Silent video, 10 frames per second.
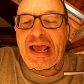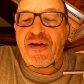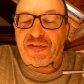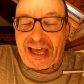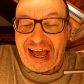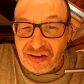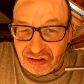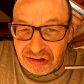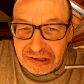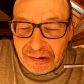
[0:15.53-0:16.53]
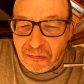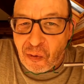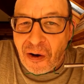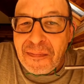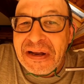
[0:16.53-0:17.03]
If yes, you're
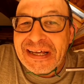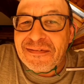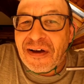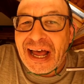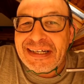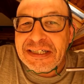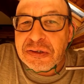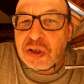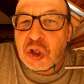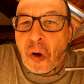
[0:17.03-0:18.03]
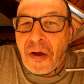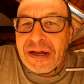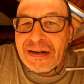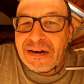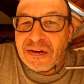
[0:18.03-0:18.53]
warmly invited to
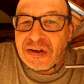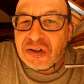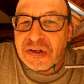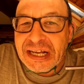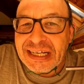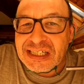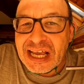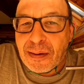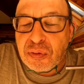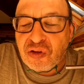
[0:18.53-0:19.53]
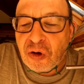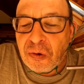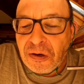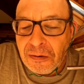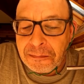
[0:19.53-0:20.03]
join today's
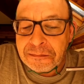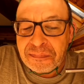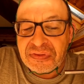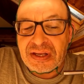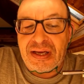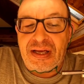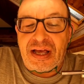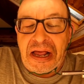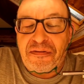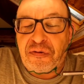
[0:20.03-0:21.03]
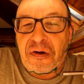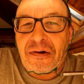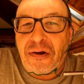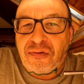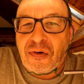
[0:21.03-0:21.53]
episode. If you're
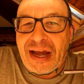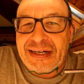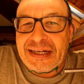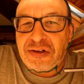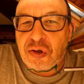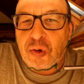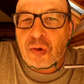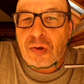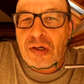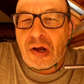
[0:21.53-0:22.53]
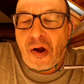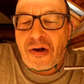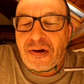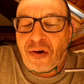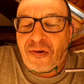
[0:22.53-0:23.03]
not ready to
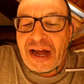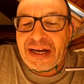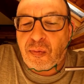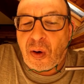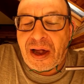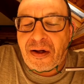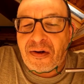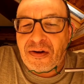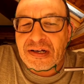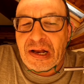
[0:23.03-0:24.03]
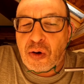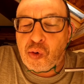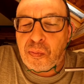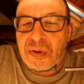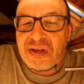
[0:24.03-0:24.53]
learn already where the
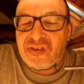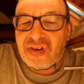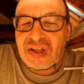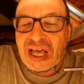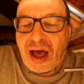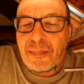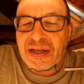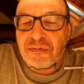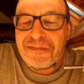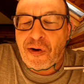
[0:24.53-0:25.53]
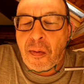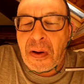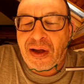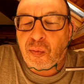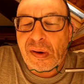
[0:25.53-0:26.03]
loop is coming
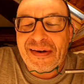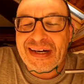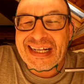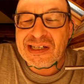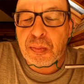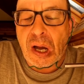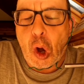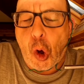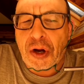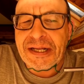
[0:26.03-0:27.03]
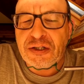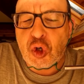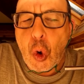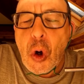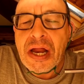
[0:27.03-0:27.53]
from and where it is belonging
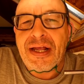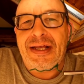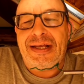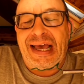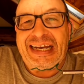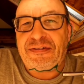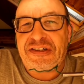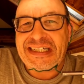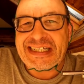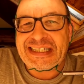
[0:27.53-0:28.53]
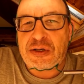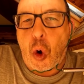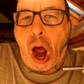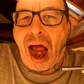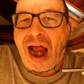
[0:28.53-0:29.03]
to, and if this is too
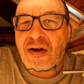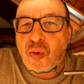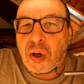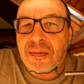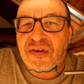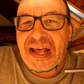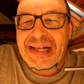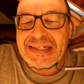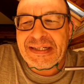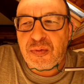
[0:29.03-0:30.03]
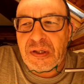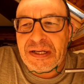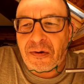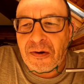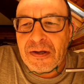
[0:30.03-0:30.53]
hard, what I'm telling you
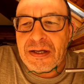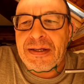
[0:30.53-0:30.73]
here,